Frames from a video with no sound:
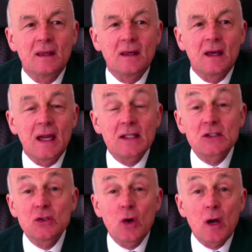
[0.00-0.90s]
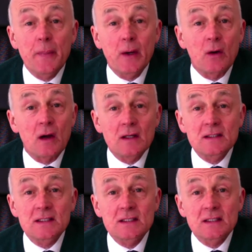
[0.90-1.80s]
It's not about
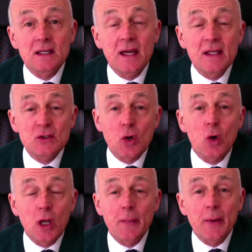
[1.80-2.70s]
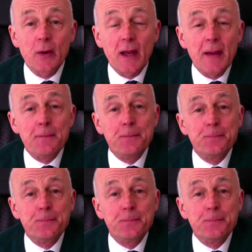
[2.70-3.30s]
us, it's all about him.